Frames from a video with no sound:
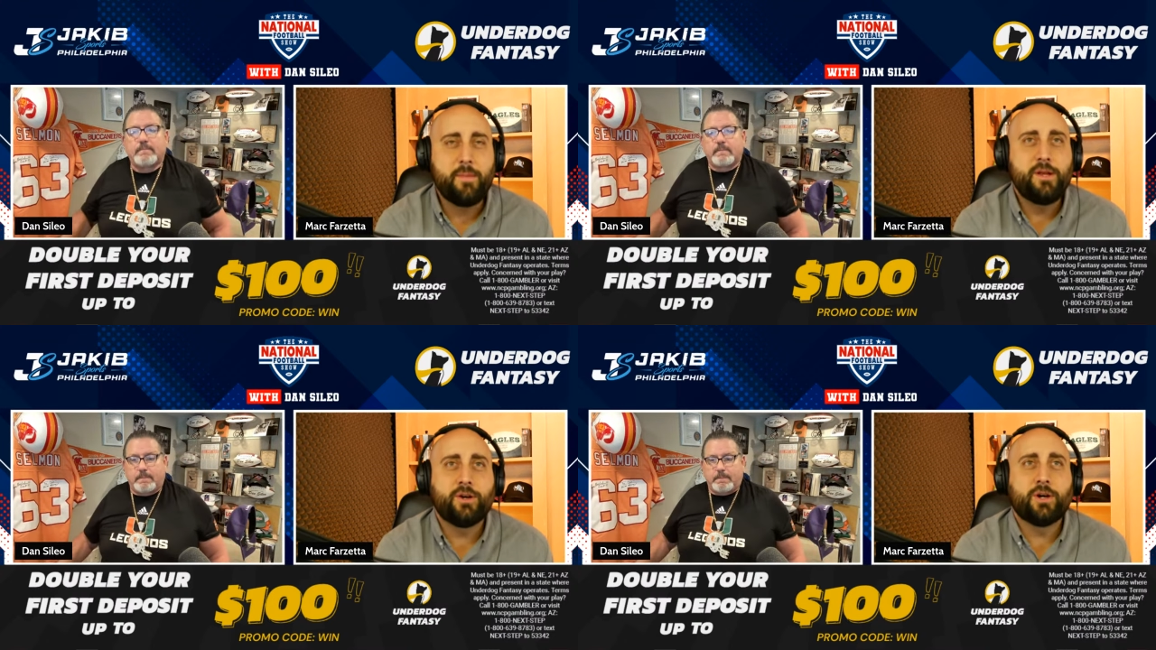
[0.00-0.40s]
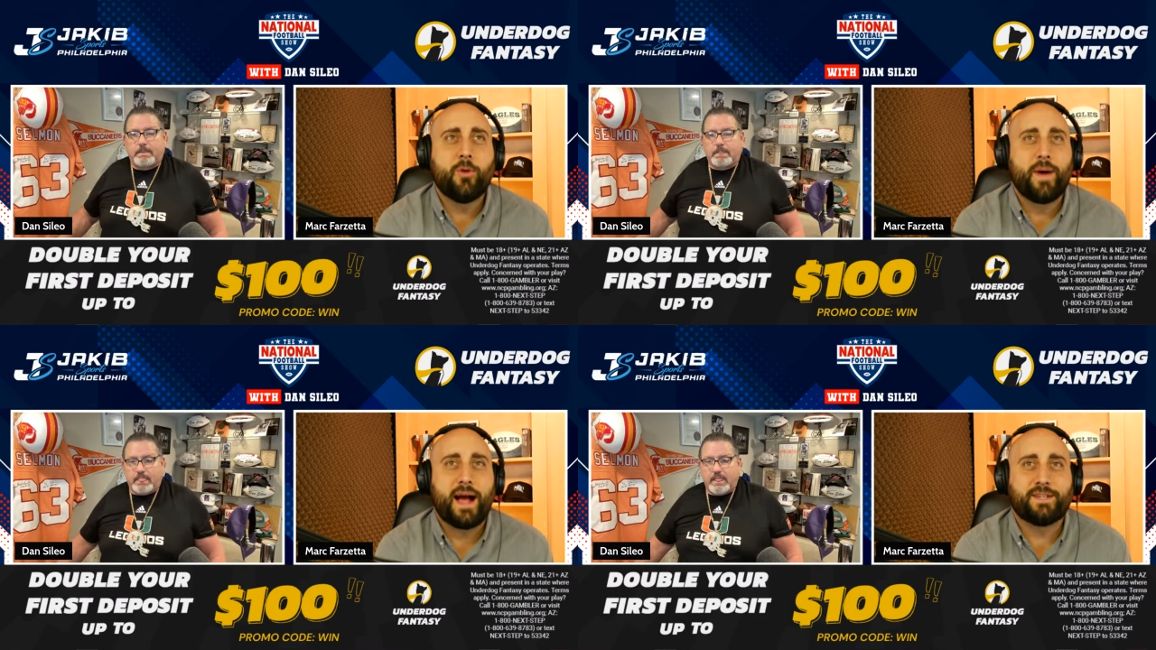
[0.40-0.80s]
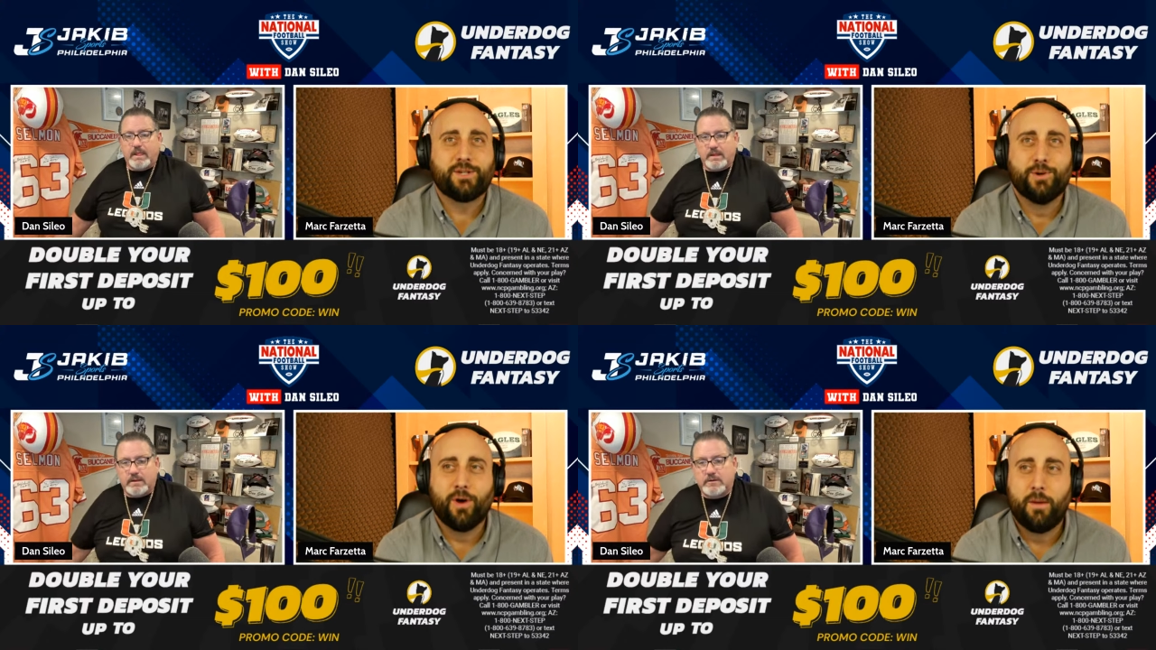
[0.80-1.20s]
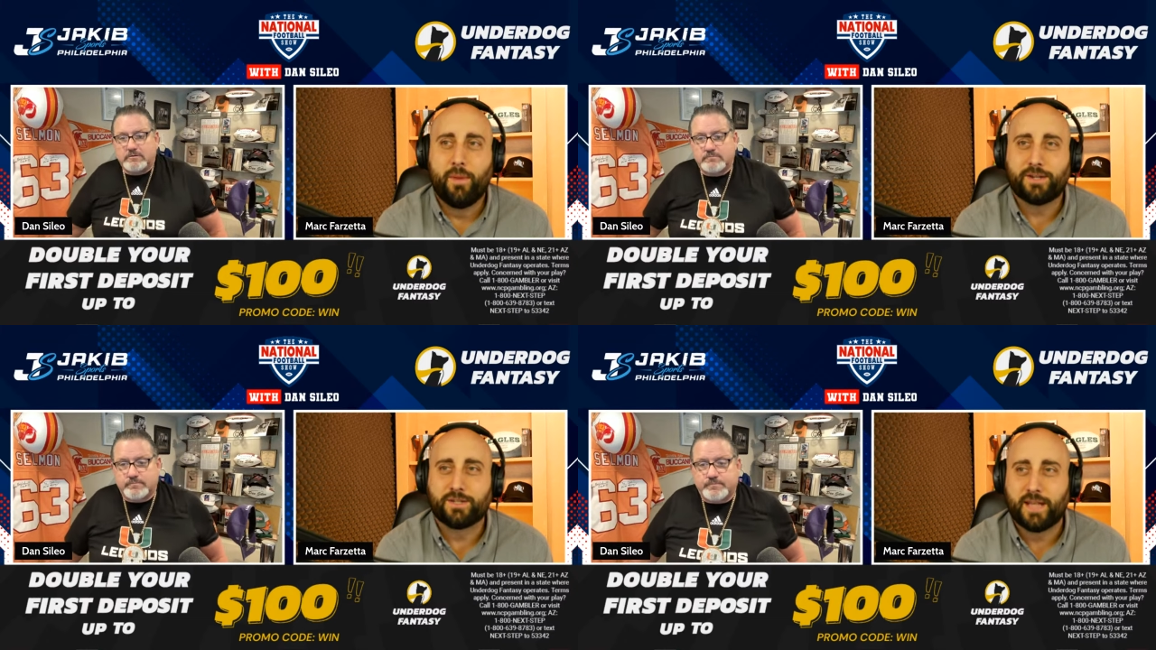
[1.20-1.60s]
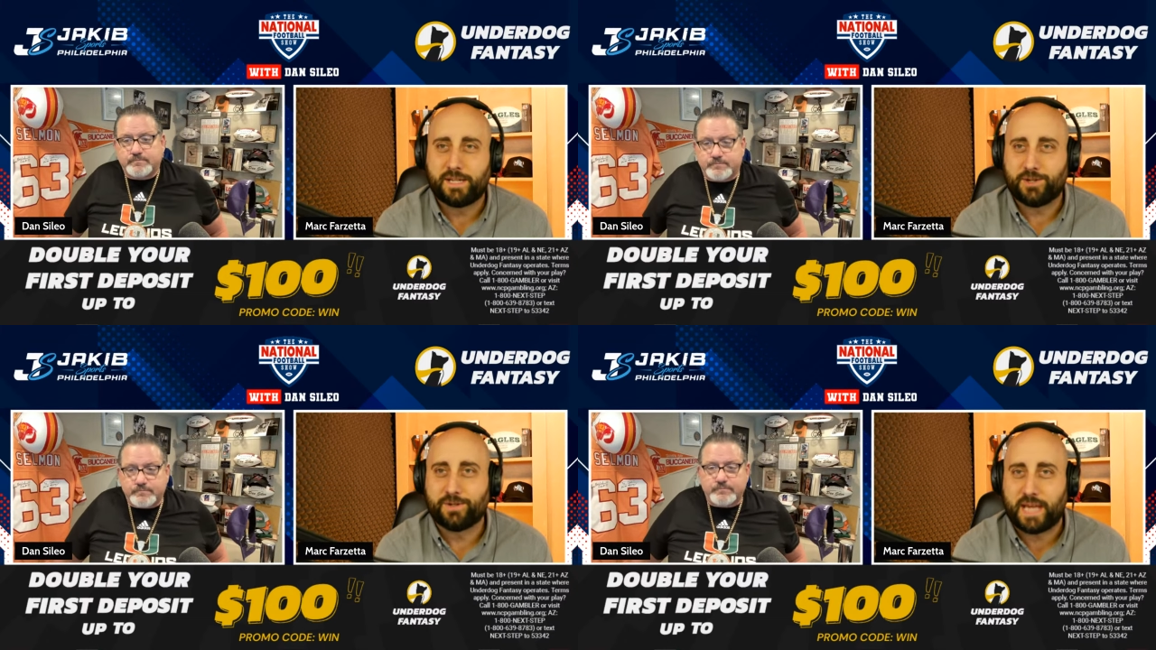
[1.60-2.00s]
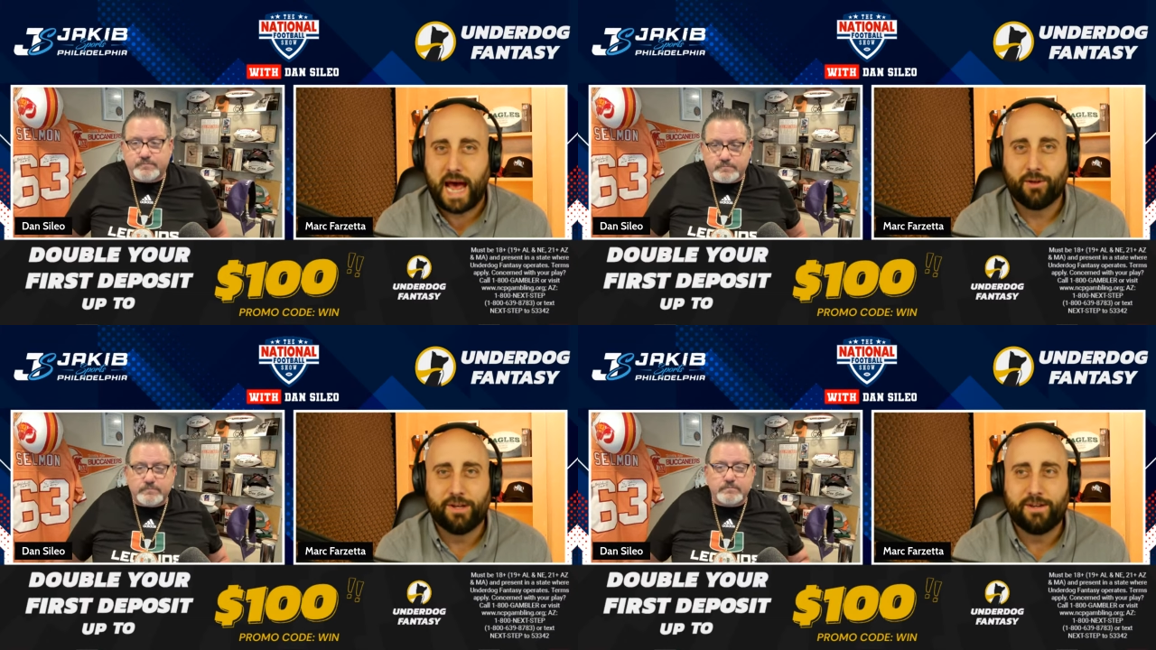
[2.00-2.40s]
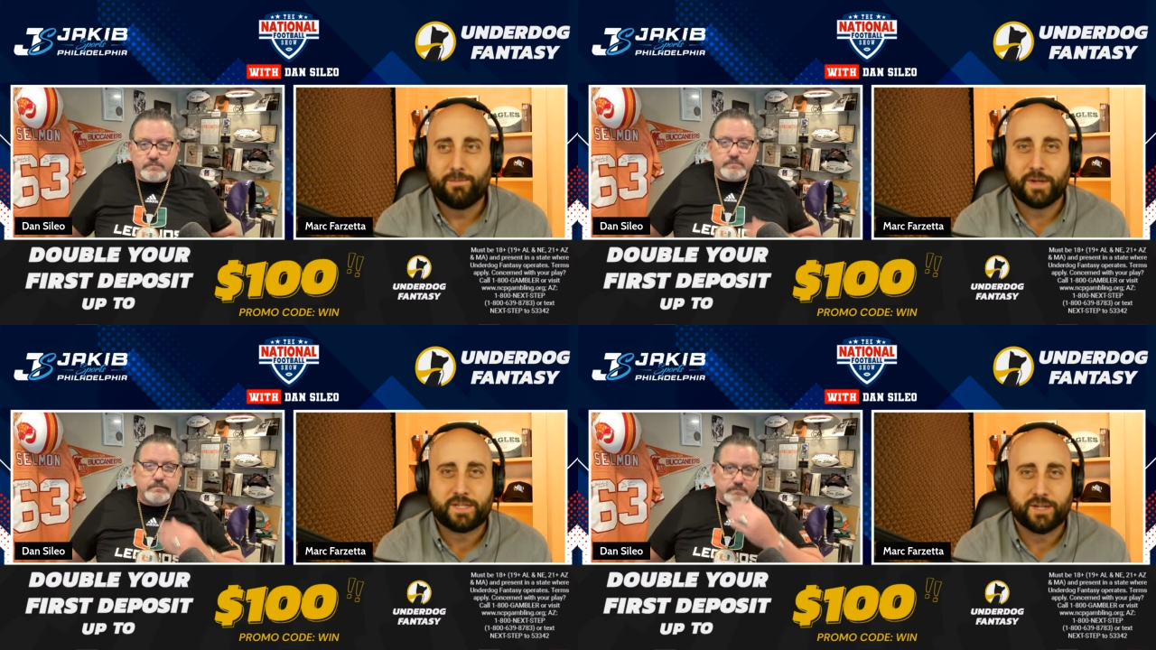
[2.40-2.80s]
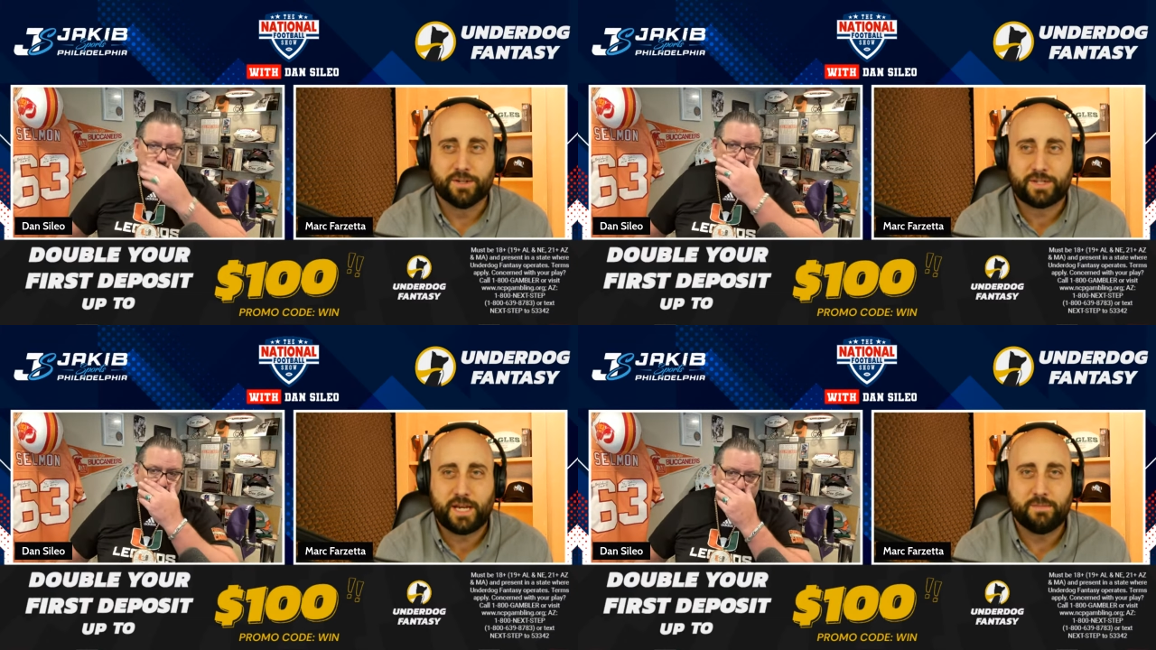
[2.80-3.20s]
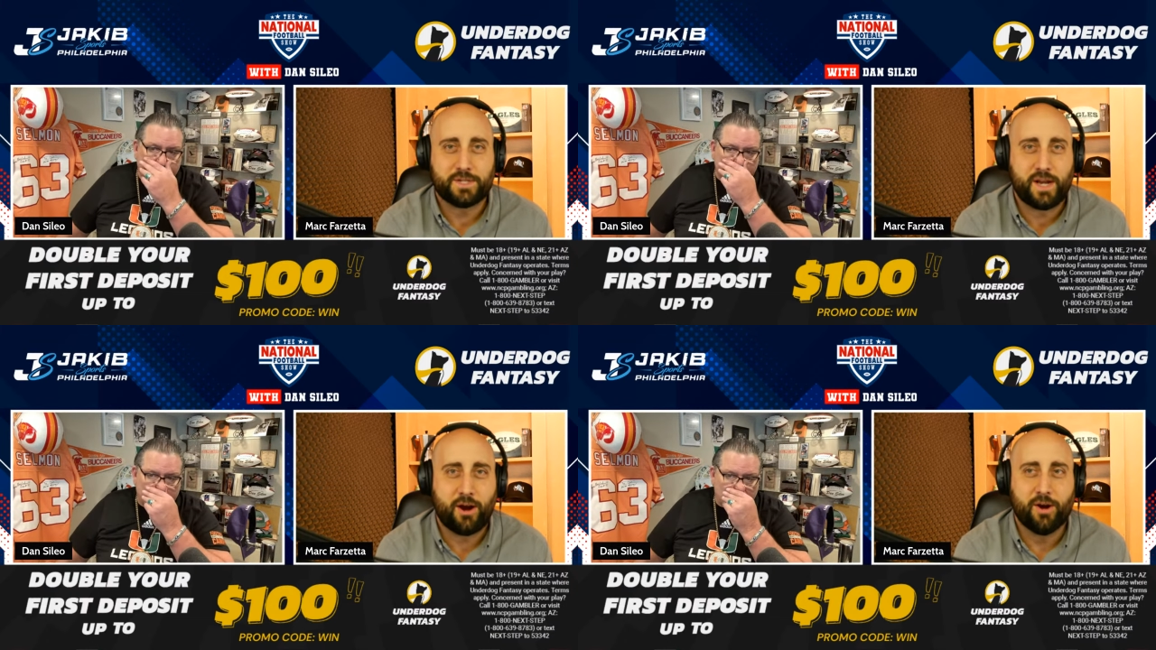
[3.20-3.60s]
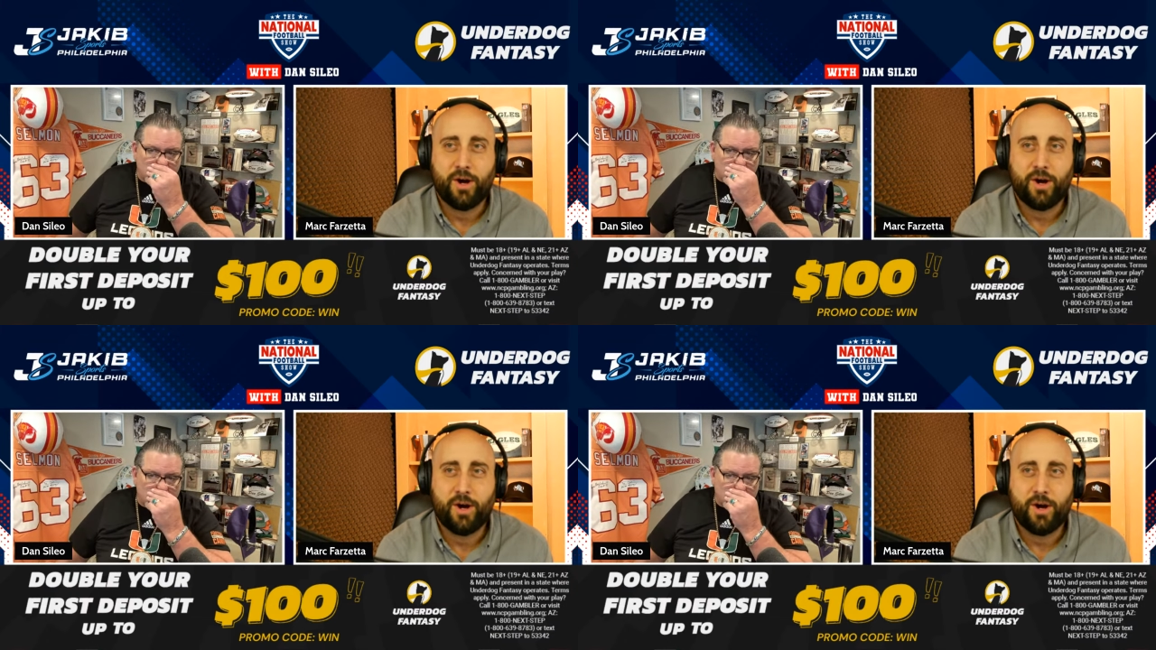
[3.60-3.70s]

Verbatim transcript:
Speaker 1: you could go back to a much lesser talent, but still the same scenario.